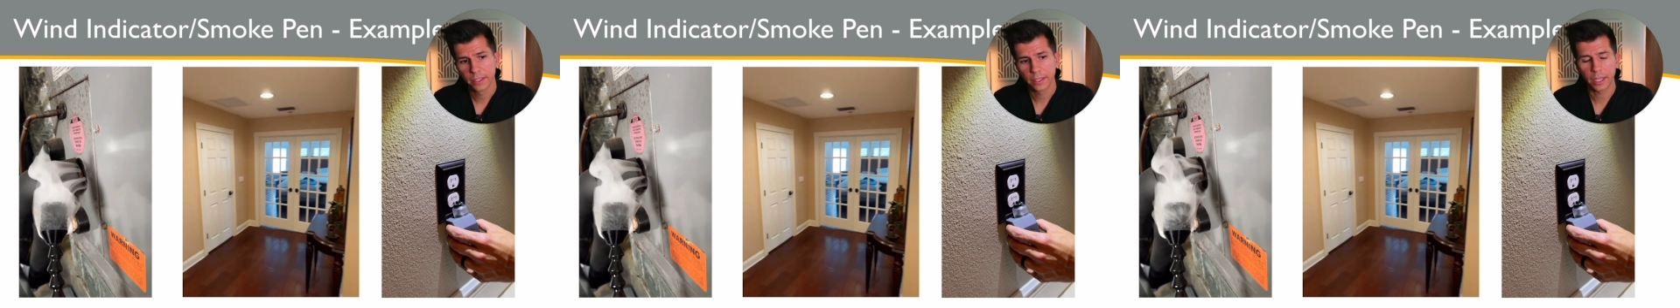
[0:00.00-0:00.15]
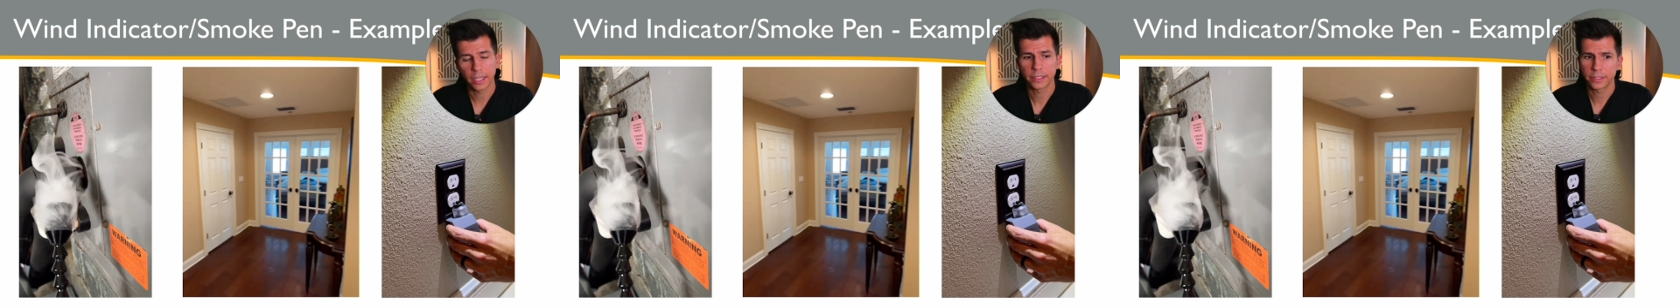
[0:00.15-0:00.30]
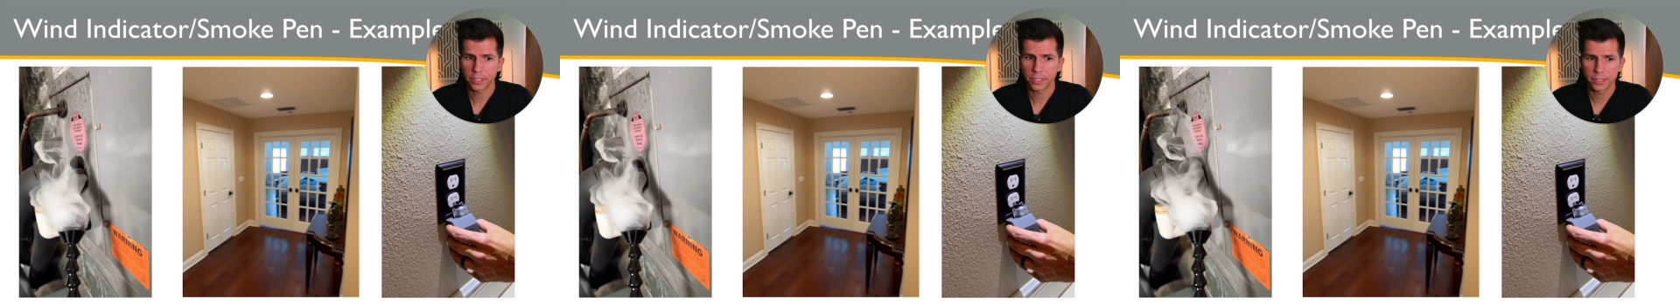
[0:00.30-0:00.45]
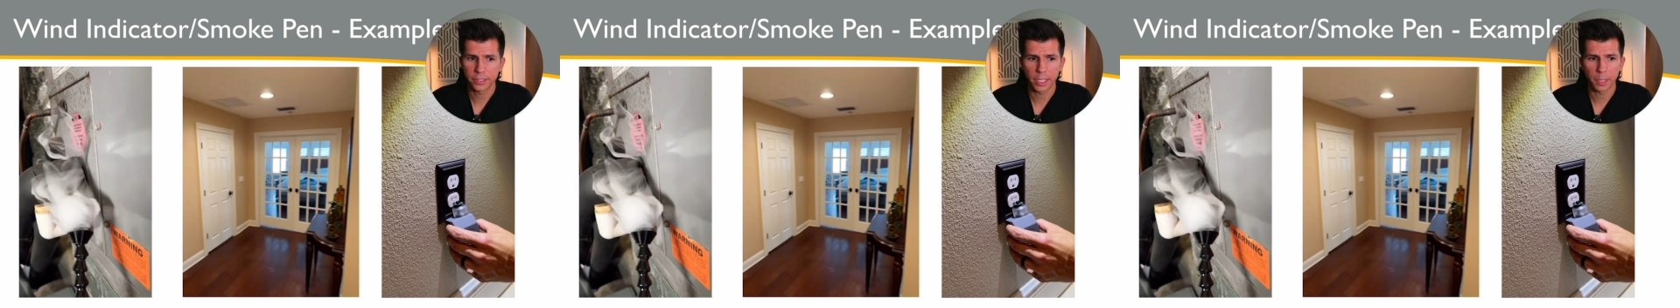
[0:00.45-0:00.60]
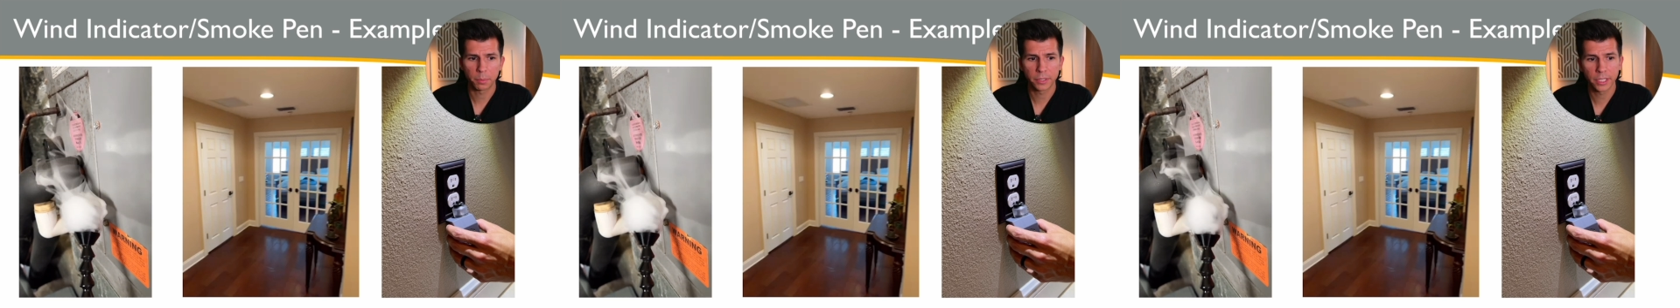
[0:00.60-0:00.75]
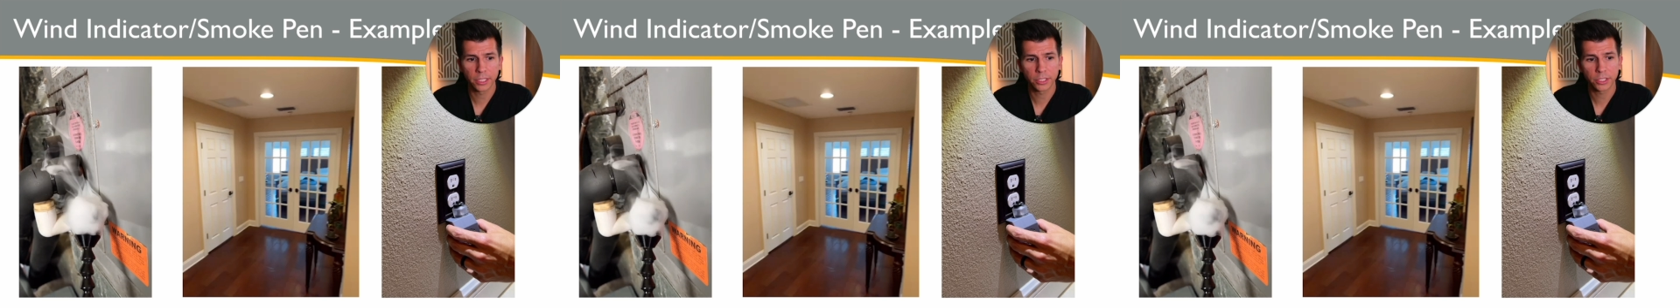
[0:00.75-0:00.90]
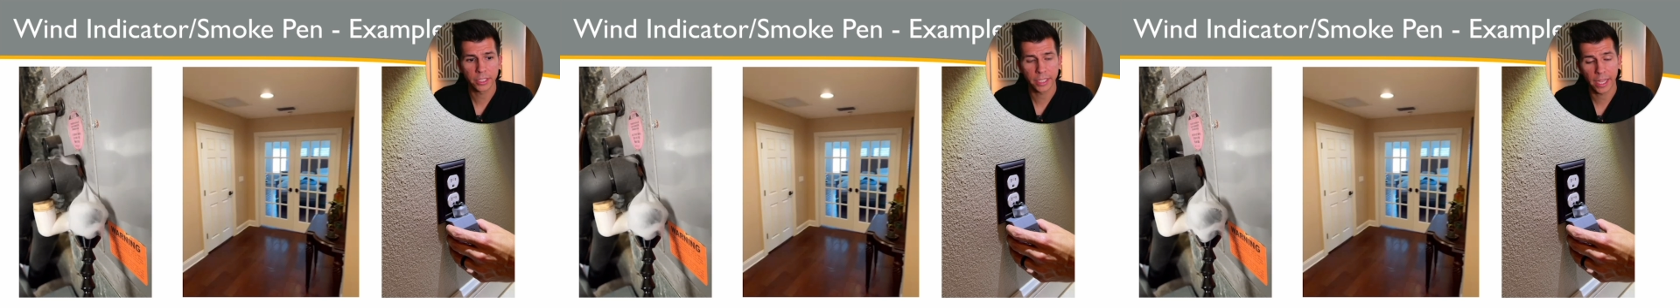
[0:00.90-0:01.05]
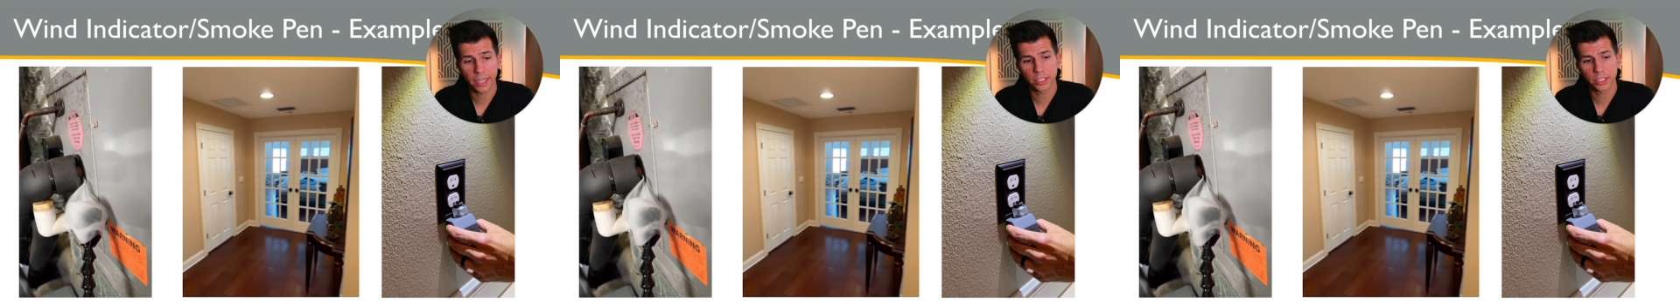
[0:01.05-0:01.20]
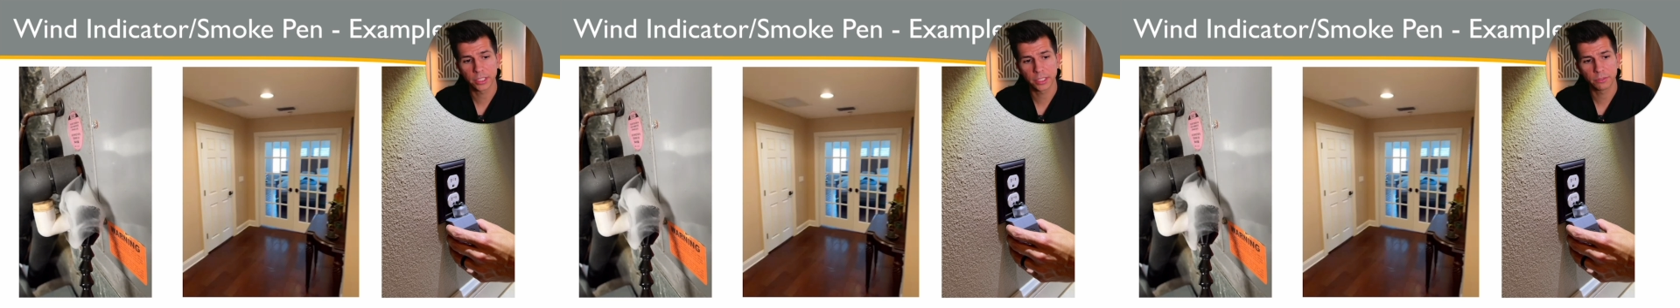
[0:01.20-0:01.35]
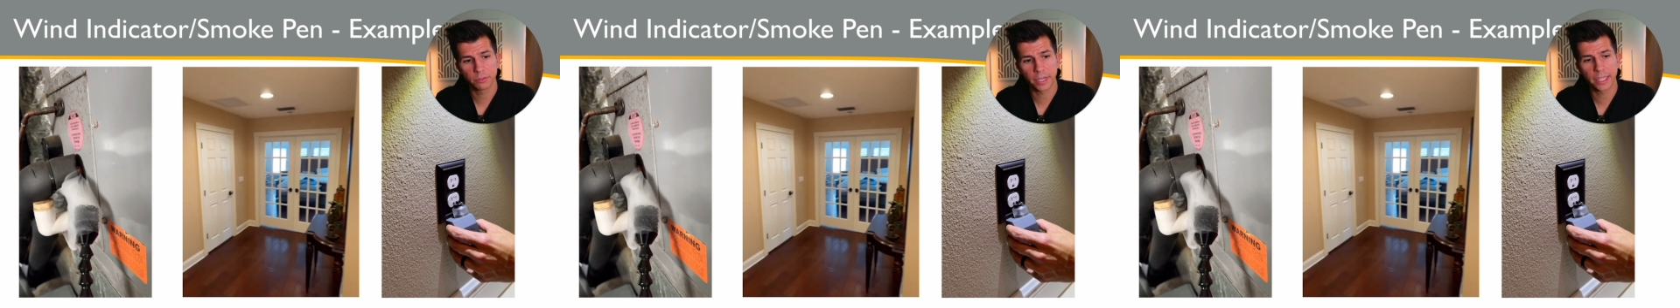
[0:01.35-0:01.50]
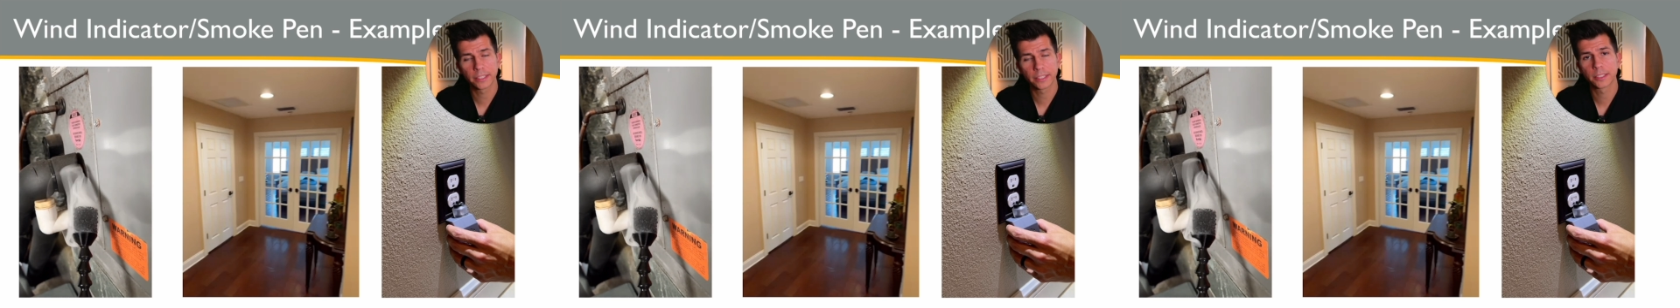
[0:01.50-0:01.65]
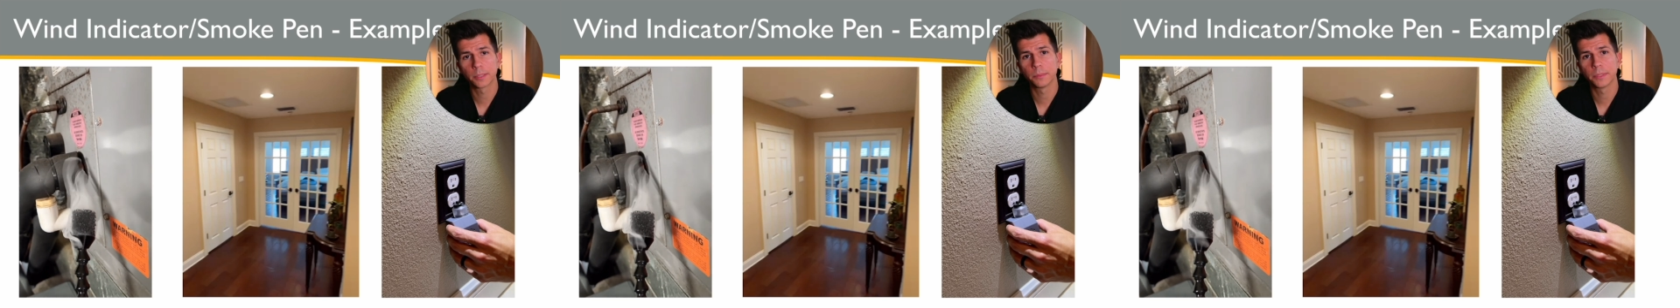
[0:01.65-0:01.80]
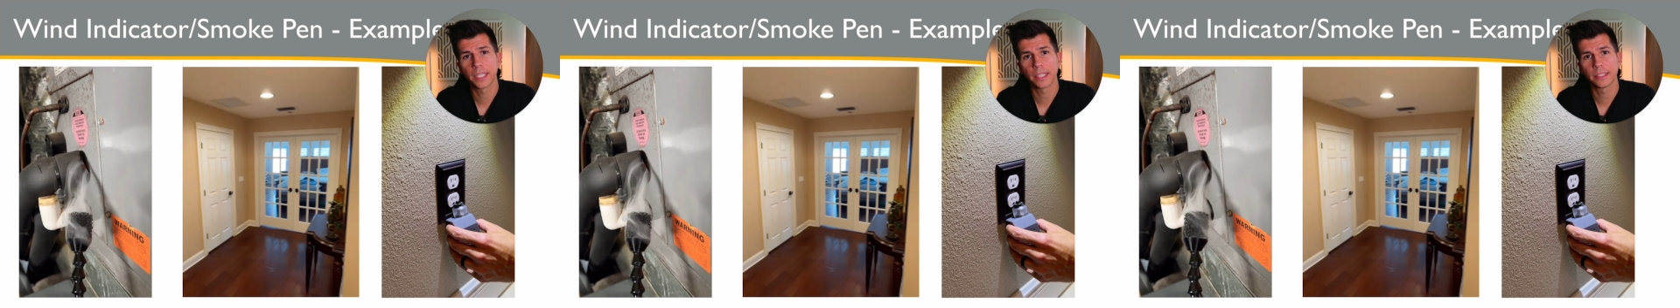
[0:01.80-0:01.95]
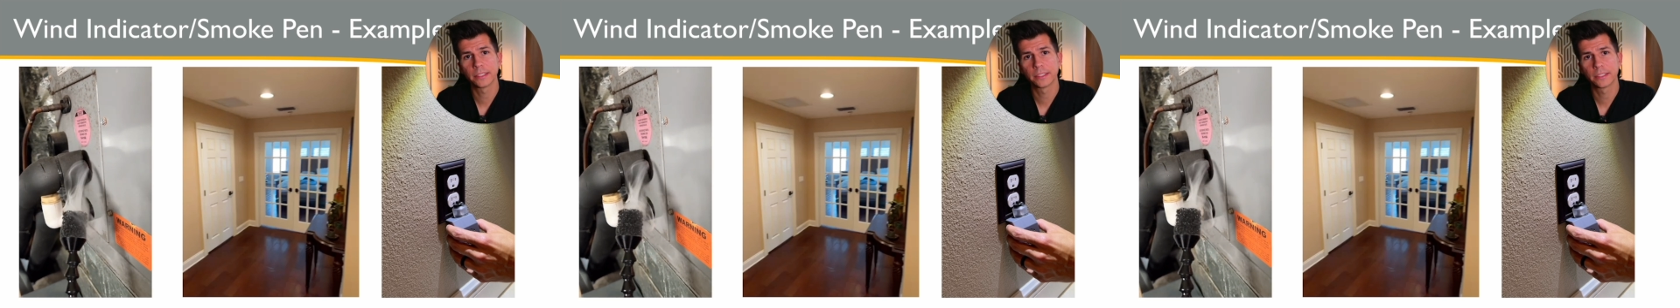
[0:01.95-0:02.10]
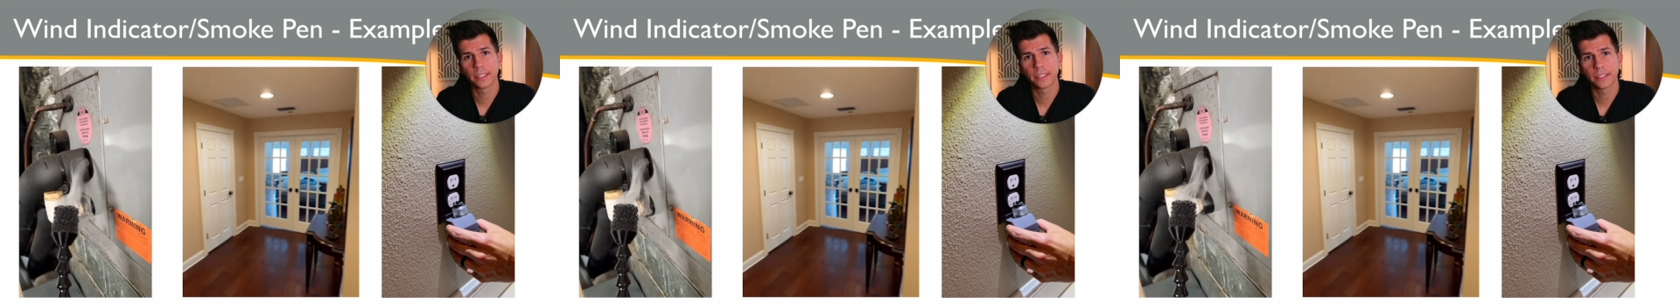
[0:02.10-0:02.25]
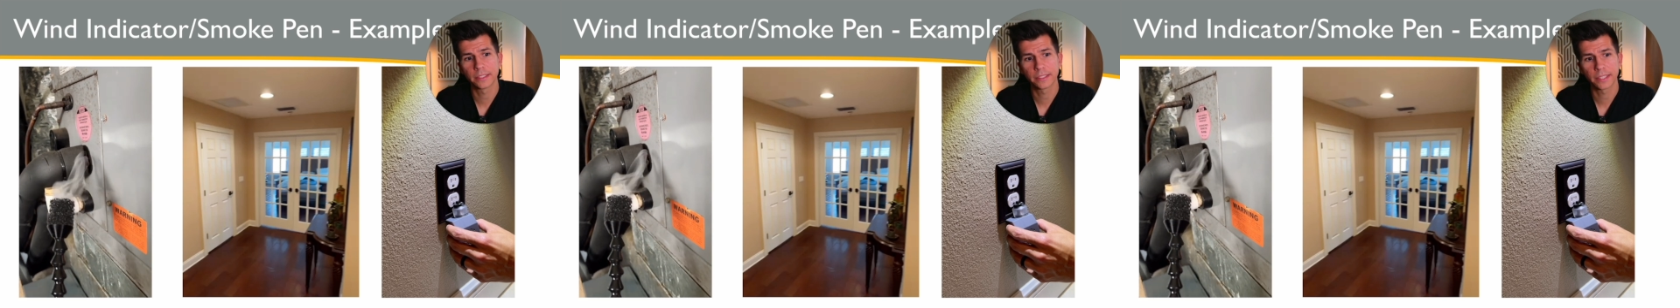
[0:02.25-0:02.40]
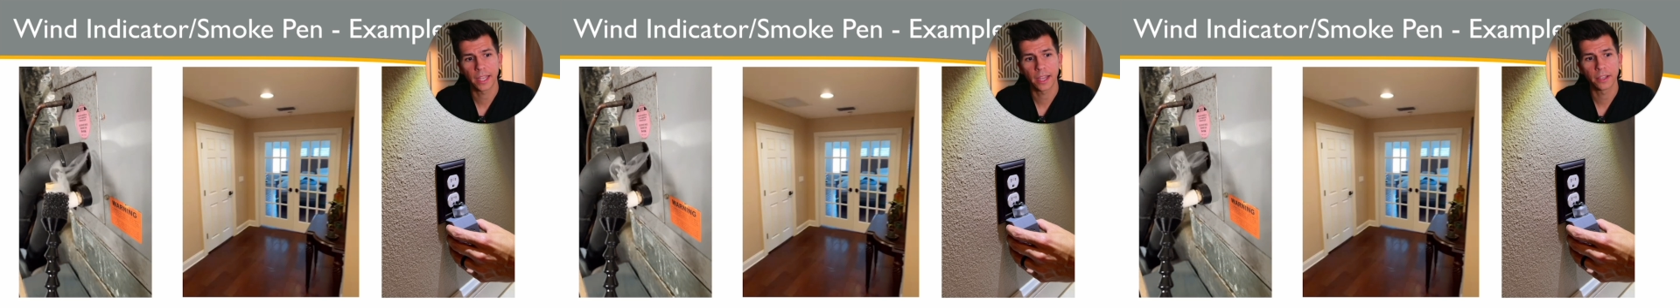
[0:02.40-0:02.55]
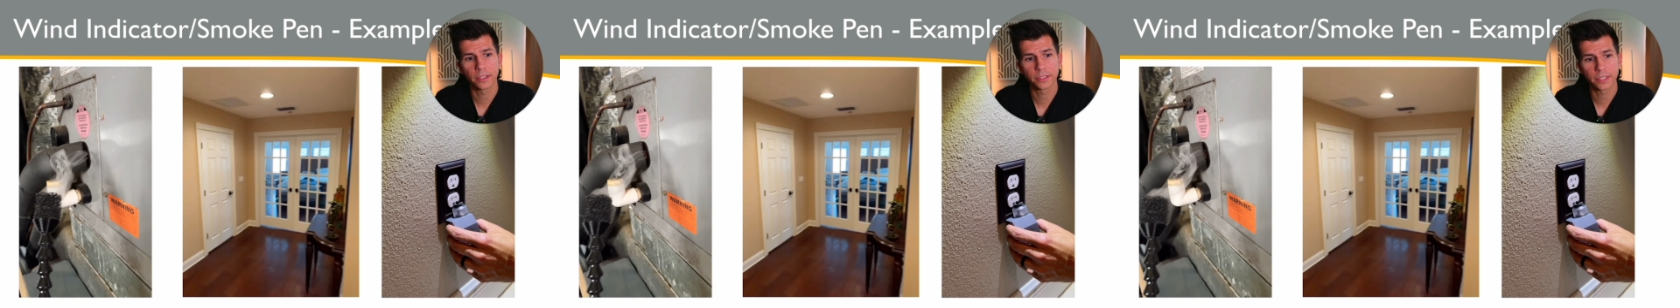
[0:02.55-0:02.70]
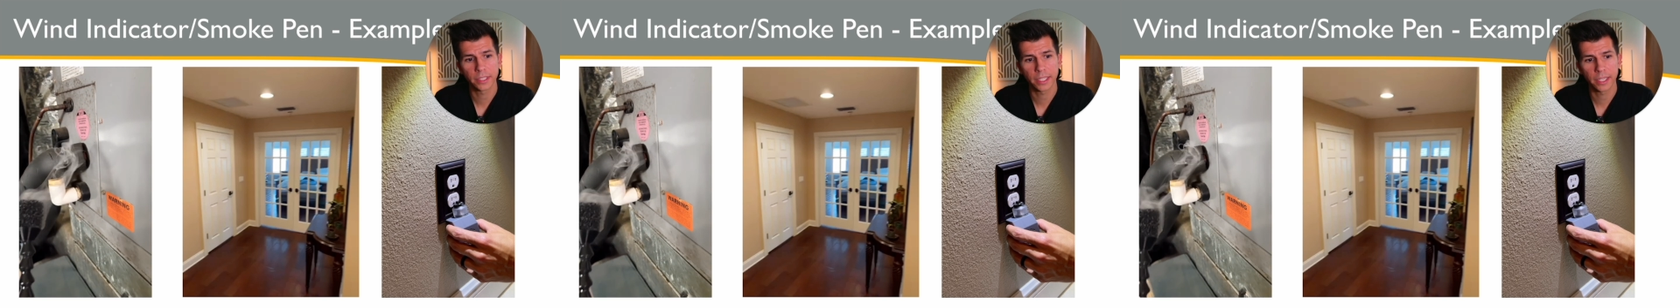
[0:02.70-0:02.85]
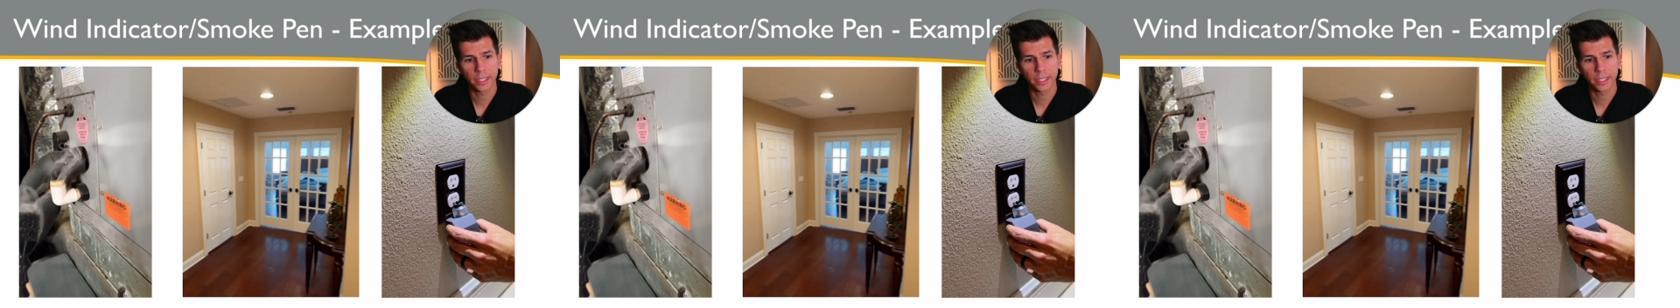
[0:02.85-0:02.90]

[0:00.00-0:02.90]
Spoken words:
I should say potentially. I actually ran some tests in this house,